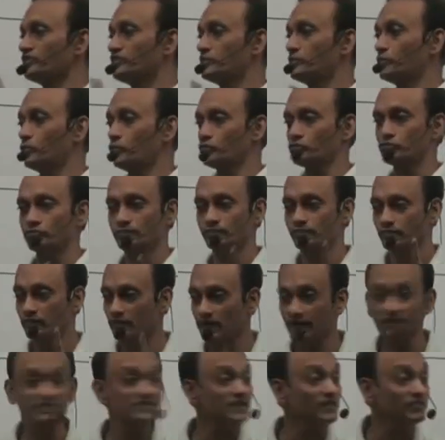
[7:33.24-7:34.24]
of the boat.
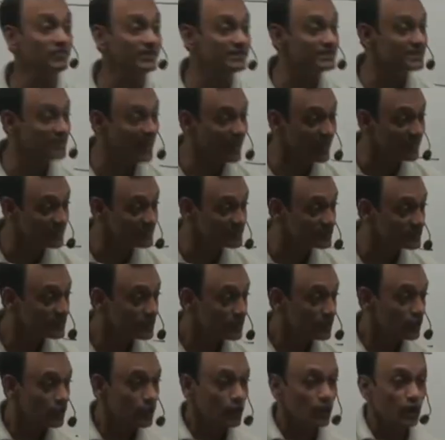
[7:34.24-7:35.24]
If someone says
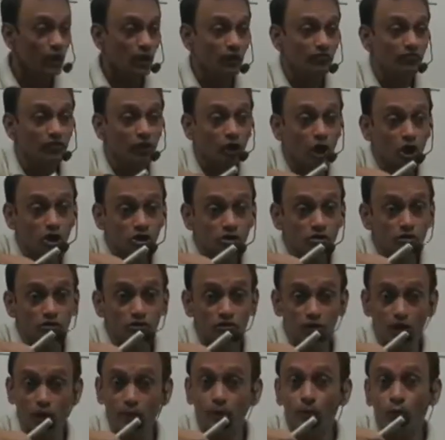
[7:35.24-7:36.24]
a
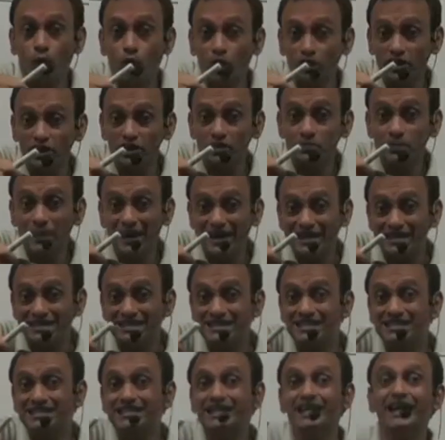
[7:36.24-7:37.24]
boat is being
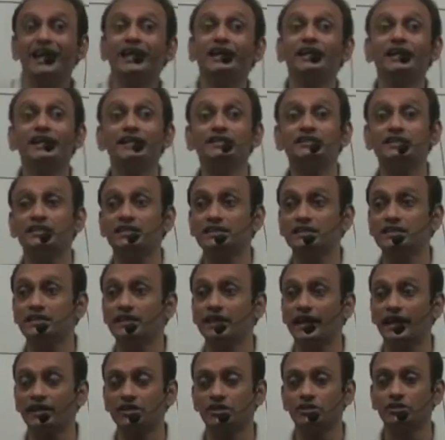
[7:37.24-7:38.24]
steered in a certain
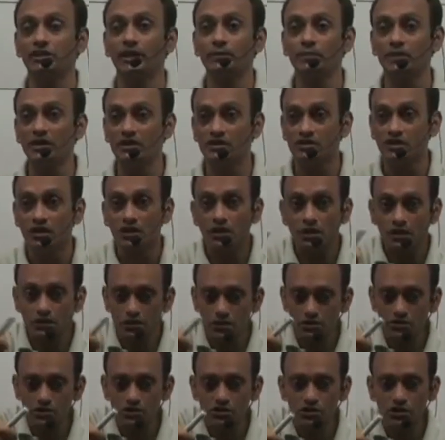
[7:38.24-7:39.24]
direction, that means
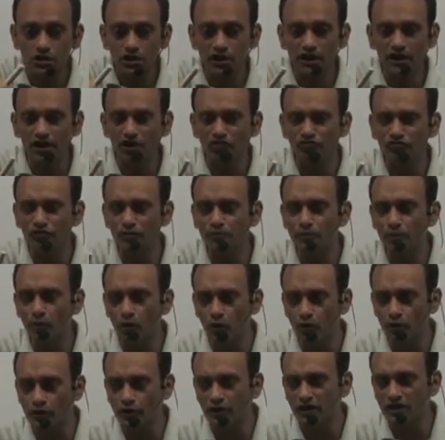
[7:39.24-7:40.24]
the steering of the
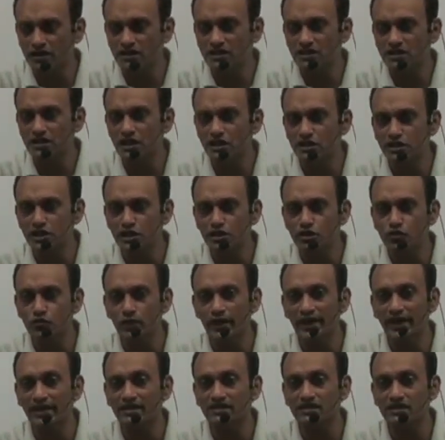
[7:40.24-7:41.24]
boat is tilted to
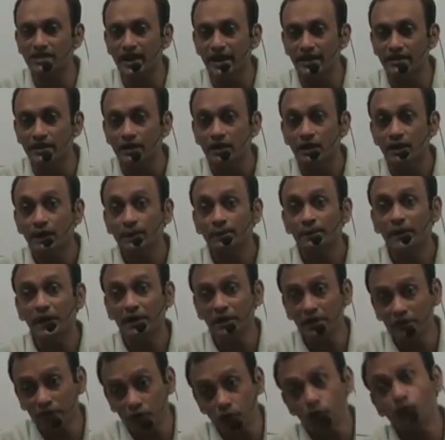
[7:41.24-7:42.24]
an extent that
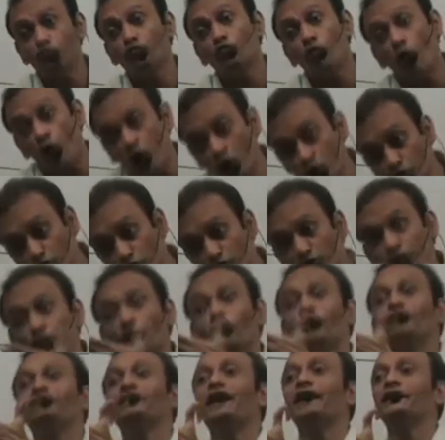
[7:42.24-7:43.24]
it would want to
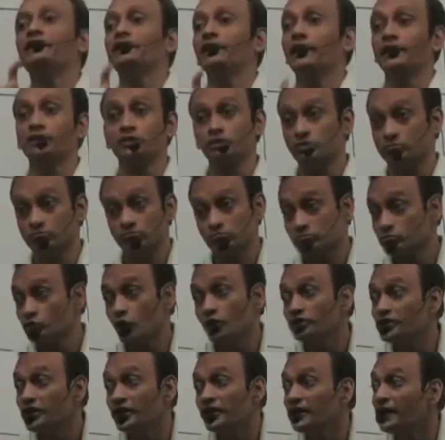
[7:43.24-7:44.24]
flow in that direction.
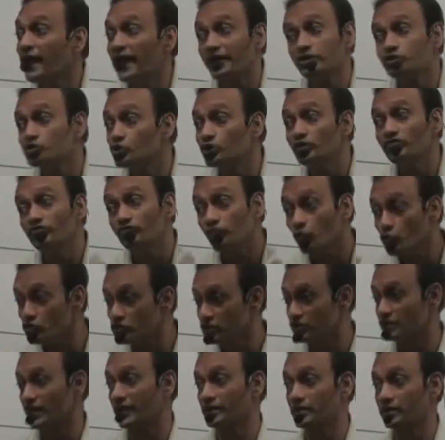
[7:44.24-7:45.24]
Not that it actually flows
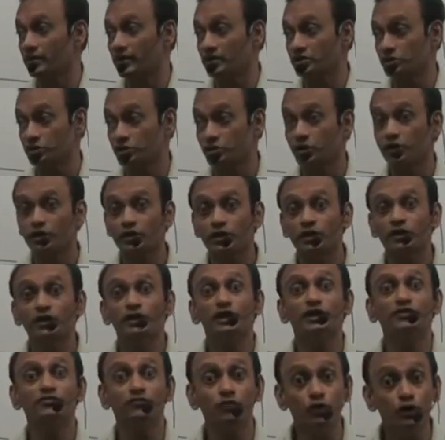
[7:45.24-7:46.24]
in that direction.
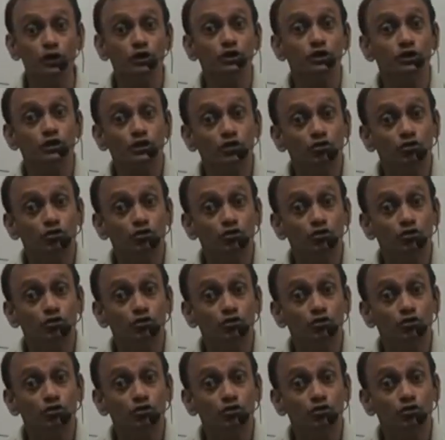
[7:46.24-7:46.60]
It would